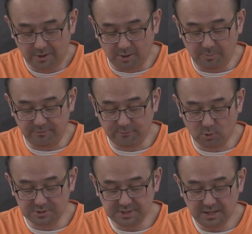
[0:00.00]
Number
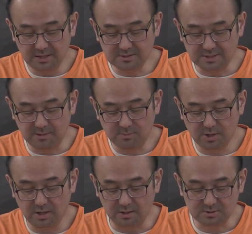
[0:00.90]
14, same
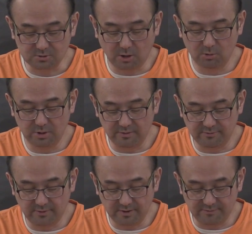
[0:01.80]
thing, square
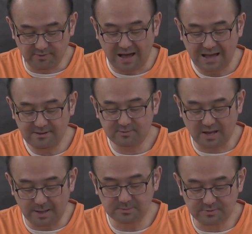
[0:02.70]
root of 5
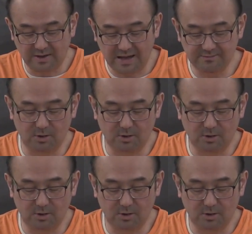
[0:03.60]
times 5.